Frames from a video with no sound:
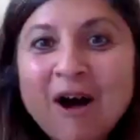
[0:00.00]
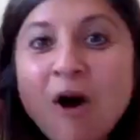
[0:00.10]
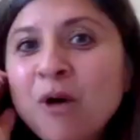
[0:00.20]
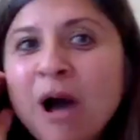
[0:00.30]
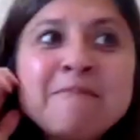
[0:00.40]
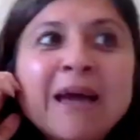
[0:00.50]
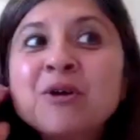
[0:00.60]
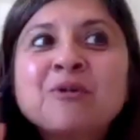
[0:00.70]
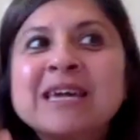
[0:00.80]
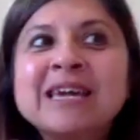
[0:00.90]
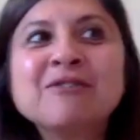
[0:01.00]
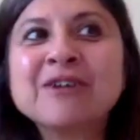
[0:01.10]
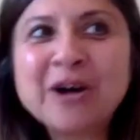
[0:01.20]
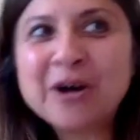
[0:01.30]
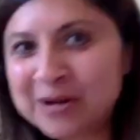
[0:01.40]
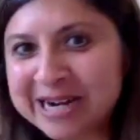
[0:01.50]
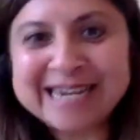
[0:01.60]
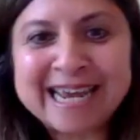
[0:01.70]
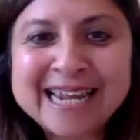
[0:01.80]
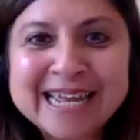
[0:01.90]
oh, I met you a year ago at
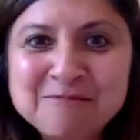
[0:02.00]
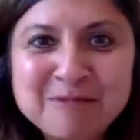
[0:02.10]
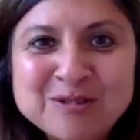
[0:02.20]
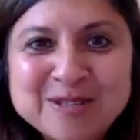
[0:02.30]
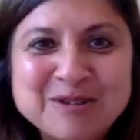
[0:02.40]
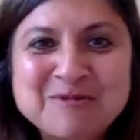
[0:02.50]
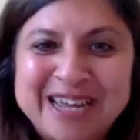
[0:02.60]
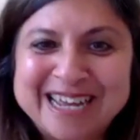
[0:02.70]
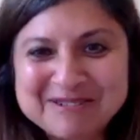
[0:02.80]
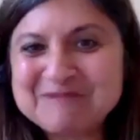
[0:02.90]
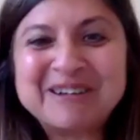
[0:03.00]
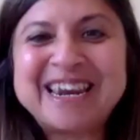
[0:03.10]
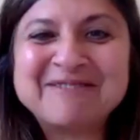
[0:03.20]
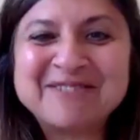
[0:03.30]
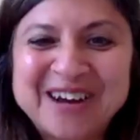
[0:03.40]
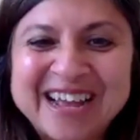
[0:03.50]
Canadian Music Week or whatever.